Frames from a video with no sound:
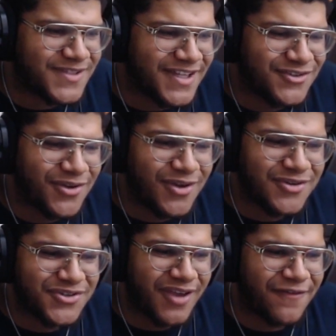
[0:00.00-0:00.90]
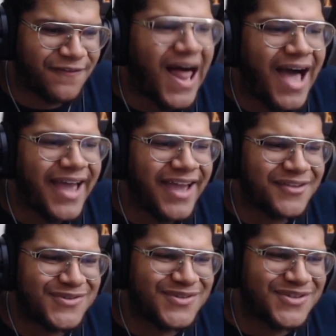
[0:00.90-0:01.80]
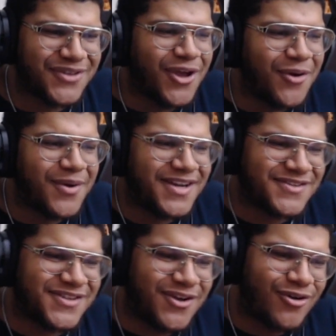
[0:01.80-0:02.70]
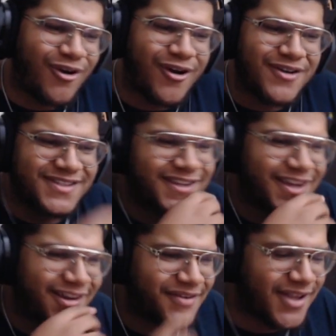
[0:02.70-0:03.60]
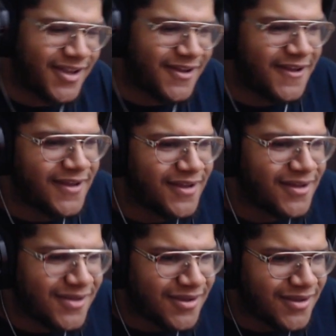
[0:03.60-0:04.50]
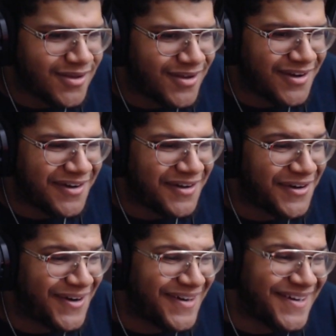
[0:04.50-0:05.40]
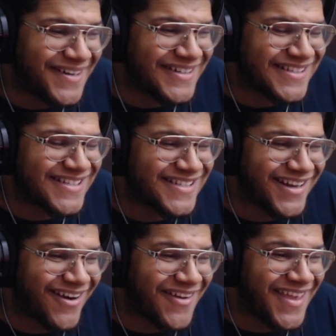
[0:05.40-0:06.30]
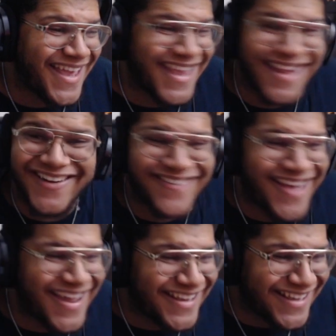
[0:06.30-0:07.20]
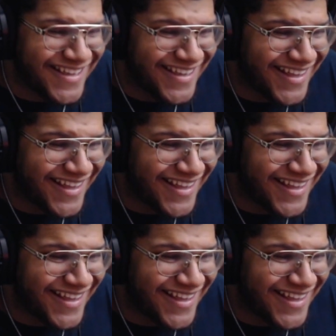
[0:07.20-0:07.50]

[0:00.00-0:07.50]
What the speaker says: Don't you join fly? I thought you was going to throw it and then just go across and cut everything. Oh, shit. Are they in already?